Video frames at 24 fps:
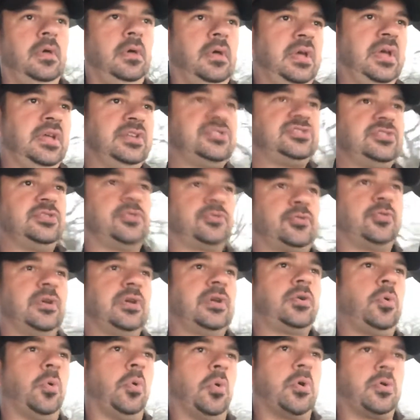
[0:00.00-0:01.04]
1
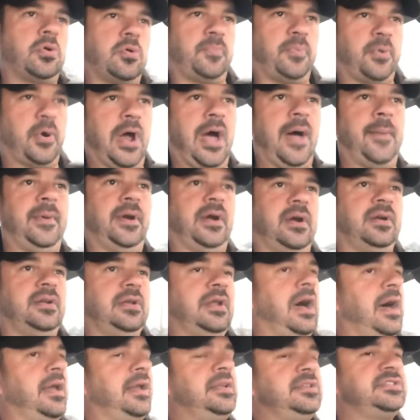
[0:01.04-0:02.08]
3/4 primary,
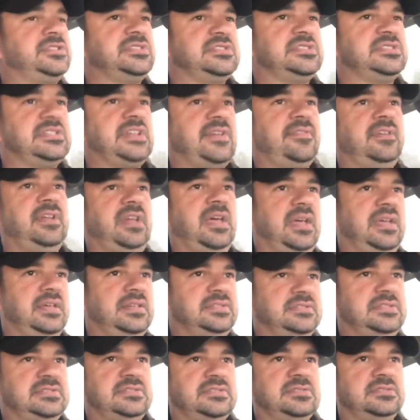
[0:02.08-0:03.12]
not 1 7/8.